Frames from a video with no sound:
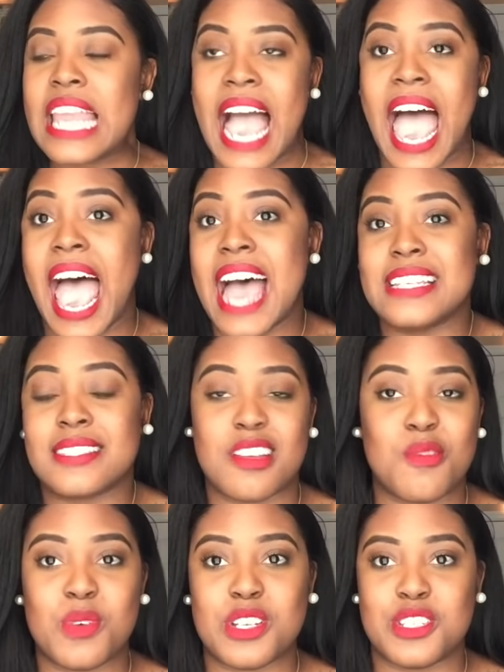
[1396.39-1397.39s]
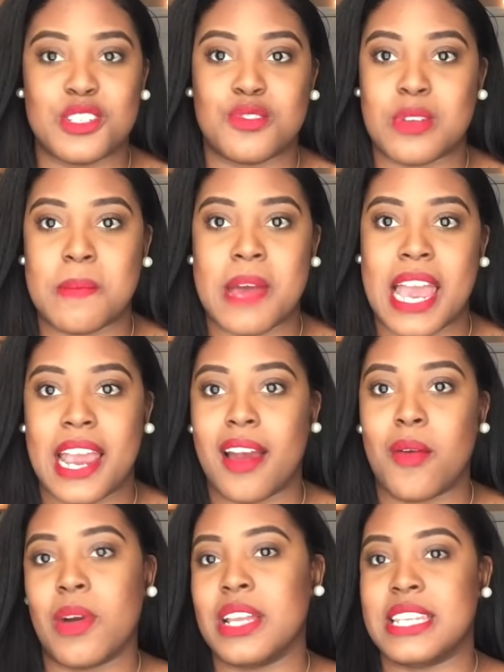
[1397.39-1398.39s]
I asked someone to trim my
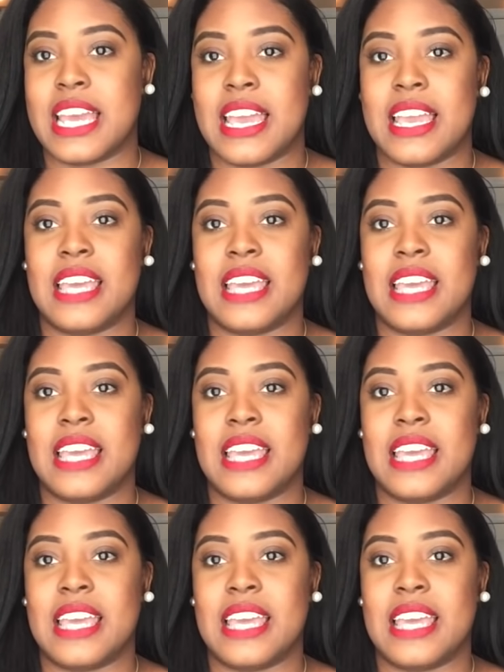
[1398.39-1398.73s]
hair one day,